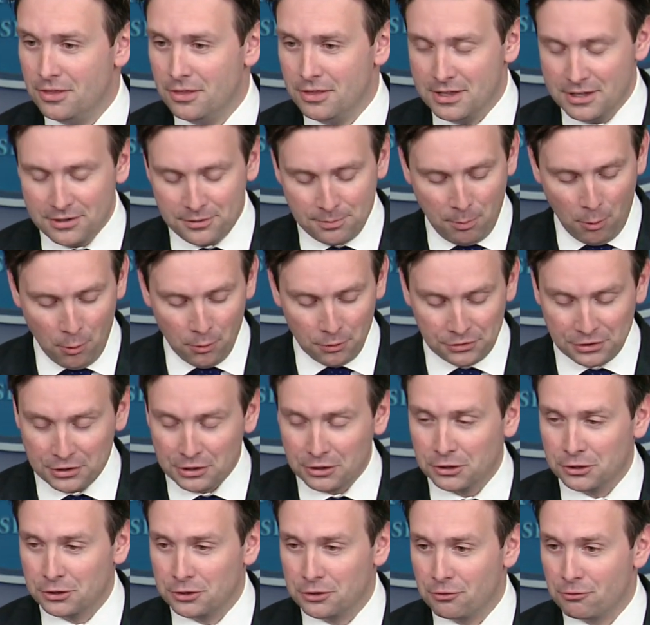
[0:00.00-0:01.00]
These polls
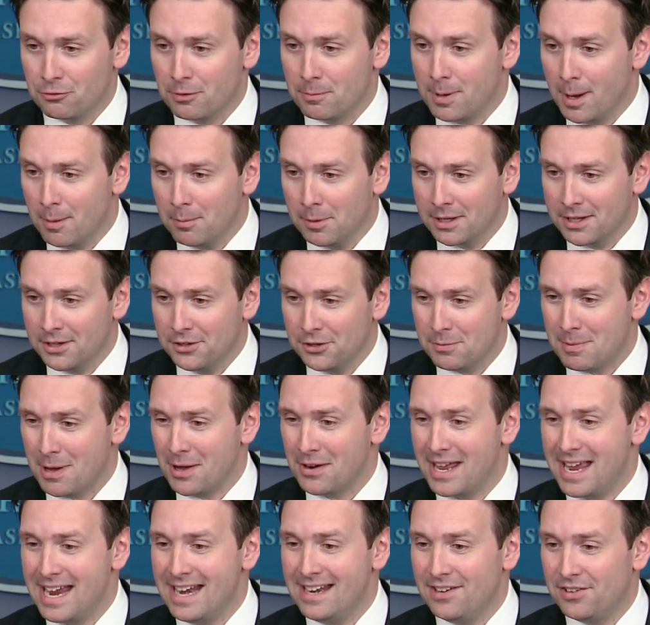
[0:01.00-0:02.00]
include Republicans.
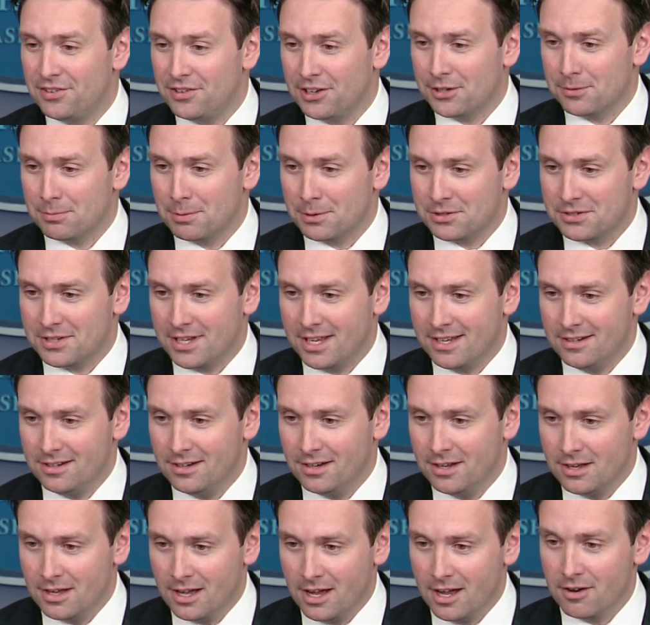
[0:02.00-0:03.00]
About 86%
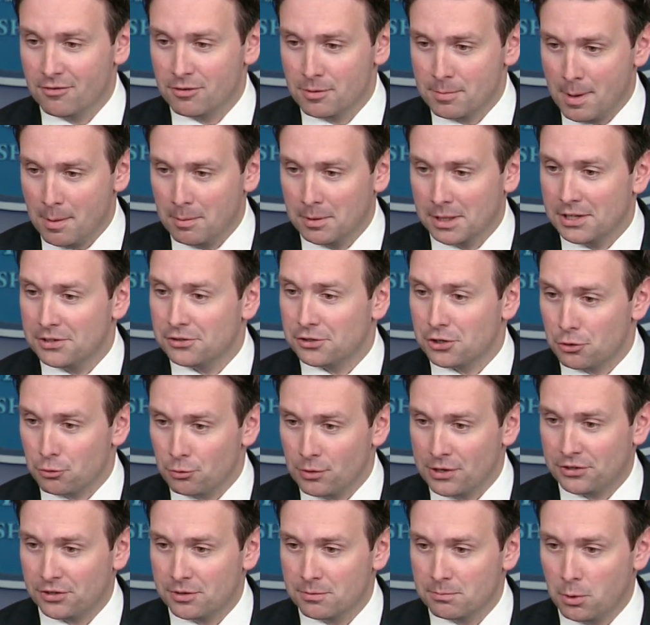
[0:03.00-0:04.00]
of Republicans in a
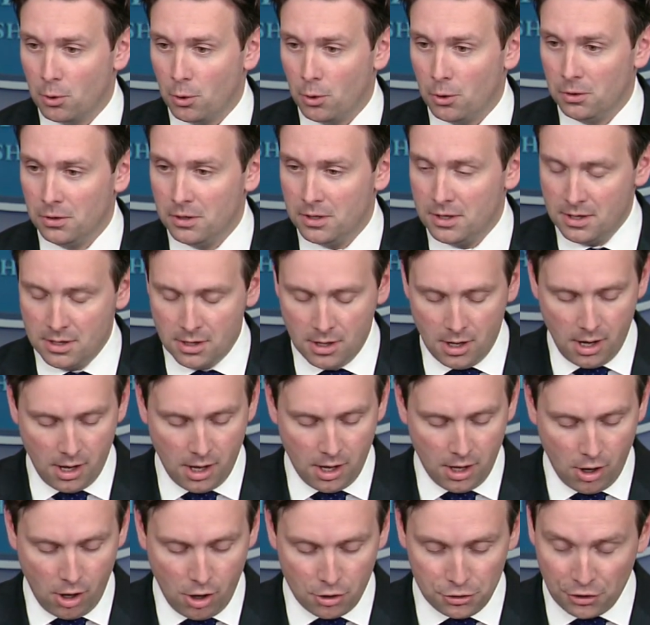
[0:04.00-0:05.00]
recent poll
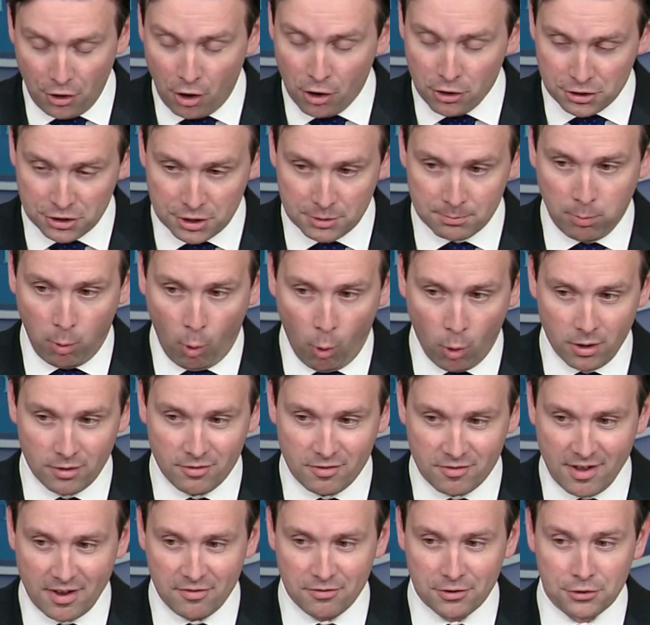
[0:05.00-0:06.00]
are supportive
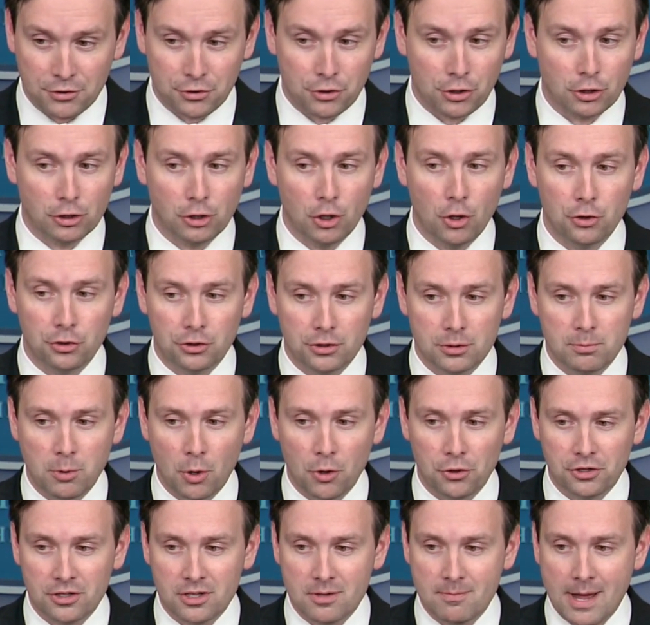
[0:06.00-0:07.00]
of efforts to close
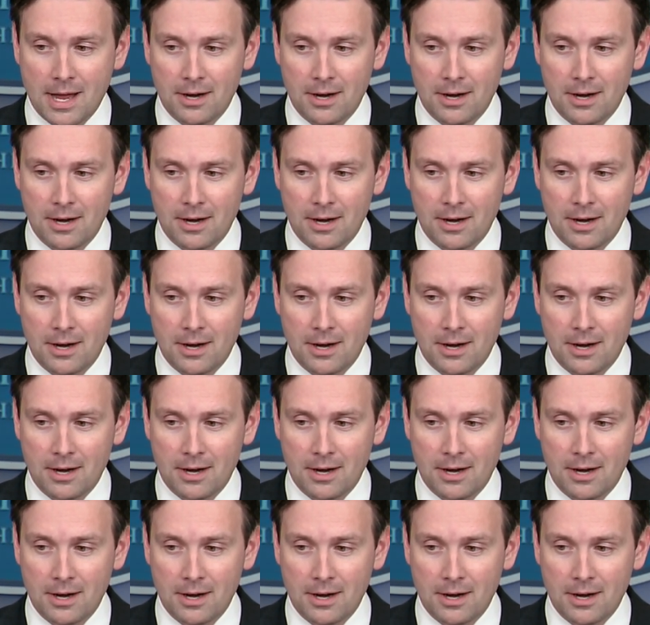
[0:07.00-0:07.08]
loopholes in the